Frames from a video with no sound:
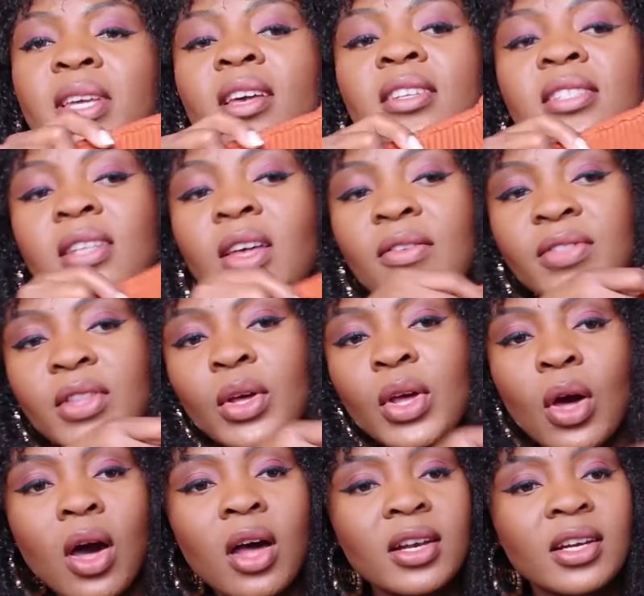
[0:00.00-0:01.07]
because of the
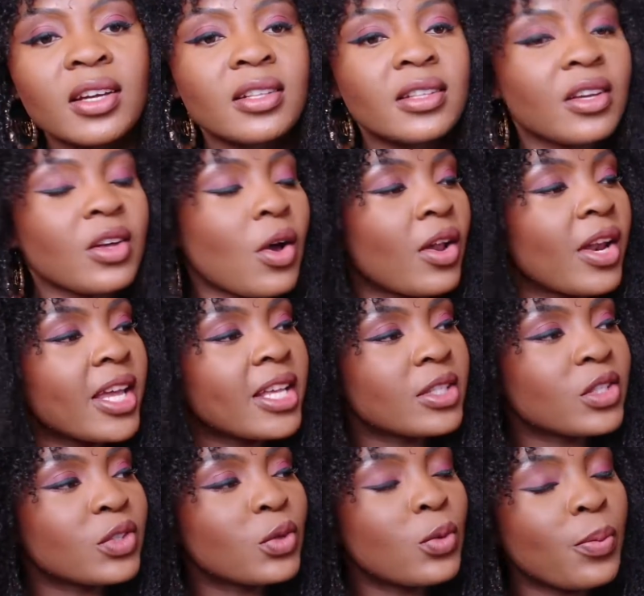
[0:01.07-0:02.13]
color. The color
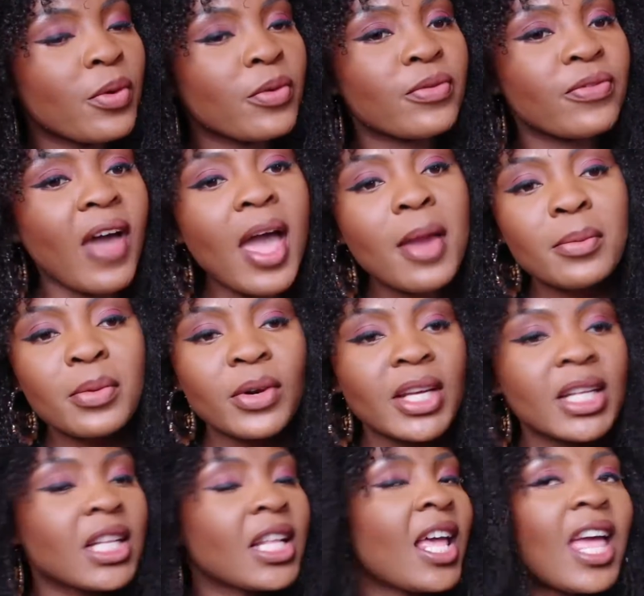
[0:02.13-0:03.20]
is super
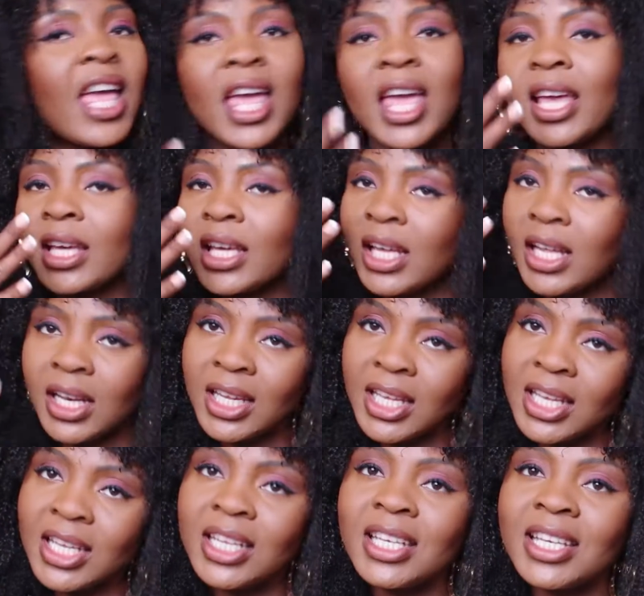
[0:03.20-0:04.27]
vibrant and
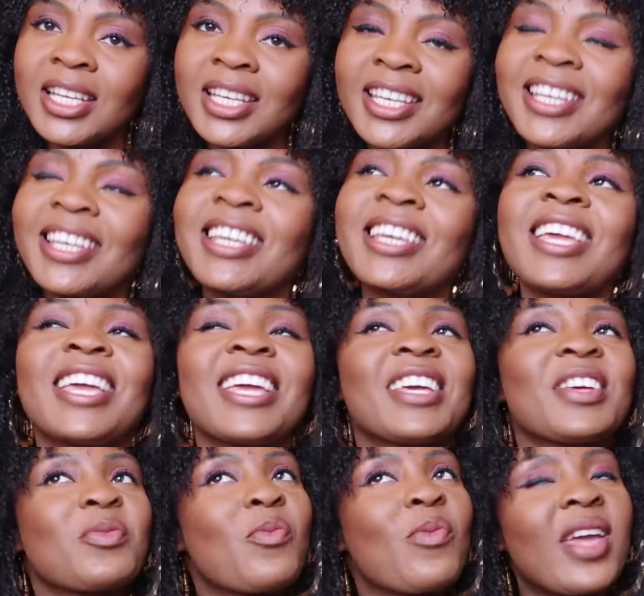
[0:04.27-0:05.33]
clearly
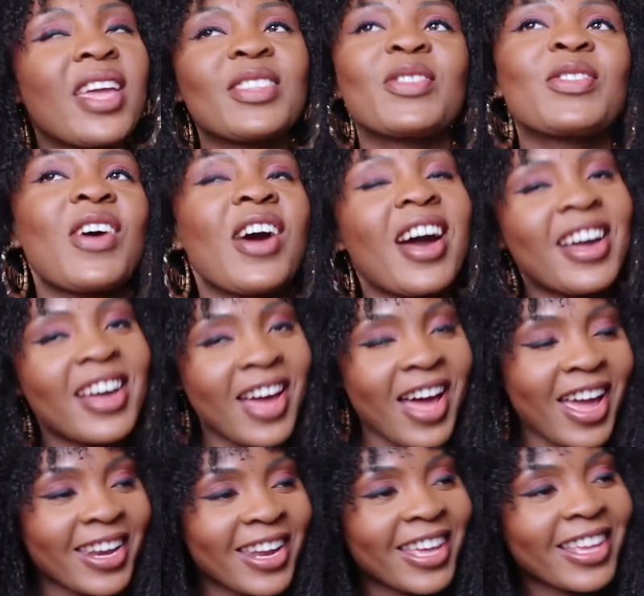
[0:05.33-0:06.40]
made for a
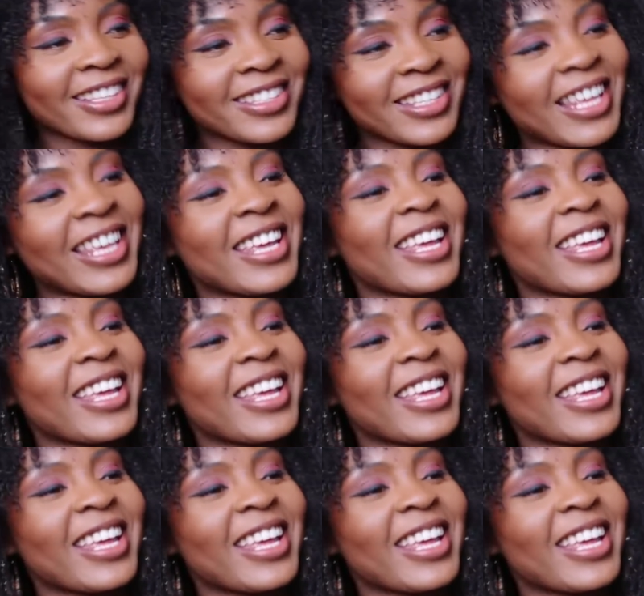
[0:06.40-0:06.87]
goddess.